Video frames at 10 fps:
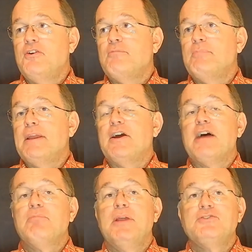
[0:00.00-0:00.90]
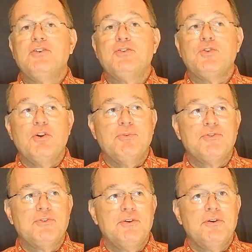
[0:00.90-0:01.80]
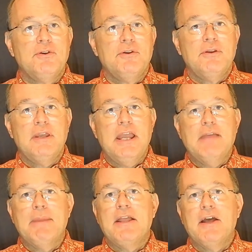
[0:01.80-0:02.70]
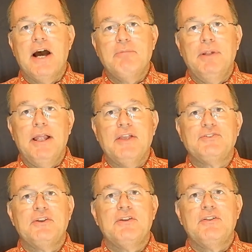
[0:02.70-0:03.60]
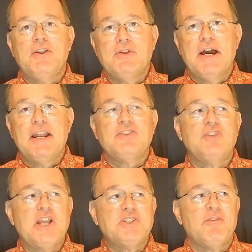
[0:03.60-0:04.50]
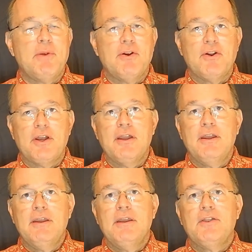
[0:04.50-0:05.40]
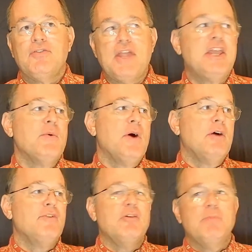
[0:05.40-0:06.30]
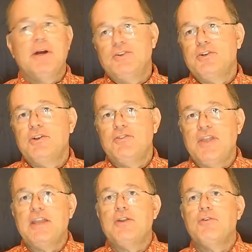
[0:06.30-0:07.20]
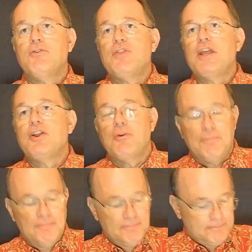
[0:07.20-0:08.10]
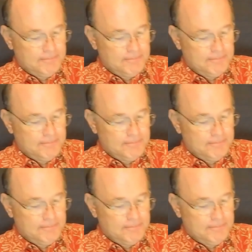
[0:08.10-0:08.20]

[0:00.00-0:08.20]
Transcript: May God bless our troops. And may God bless the United States of America. Thank you all very much. Thank you. Thank you.